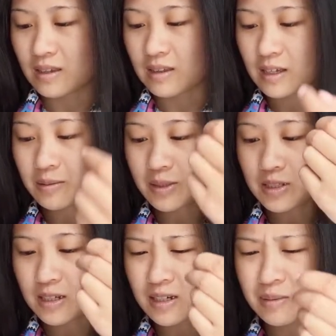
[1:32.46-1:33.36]
think it
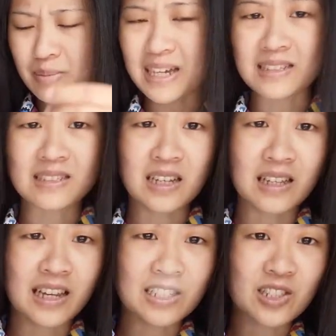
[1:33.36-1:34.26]
was a
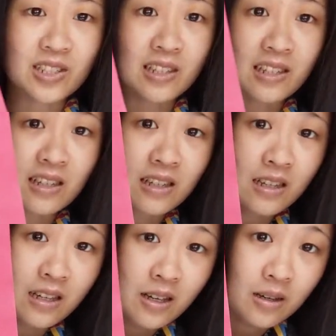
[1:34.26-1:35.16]
pastel actually,
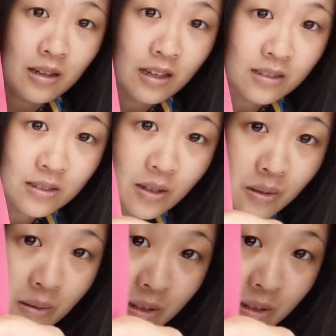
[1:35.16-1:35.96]
and so